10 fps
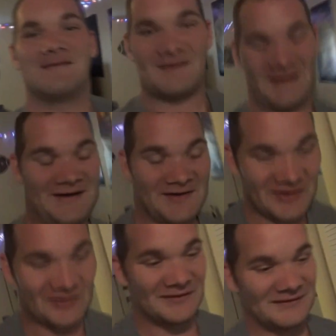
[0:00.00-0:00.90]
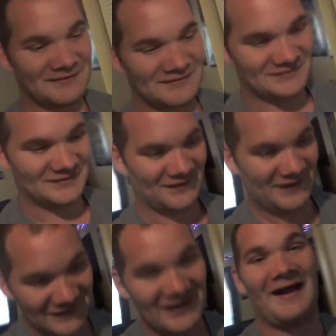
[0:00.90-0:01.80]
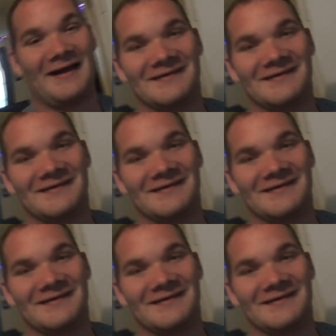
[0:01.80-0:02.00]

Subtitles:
we're getting a new one. Thank God.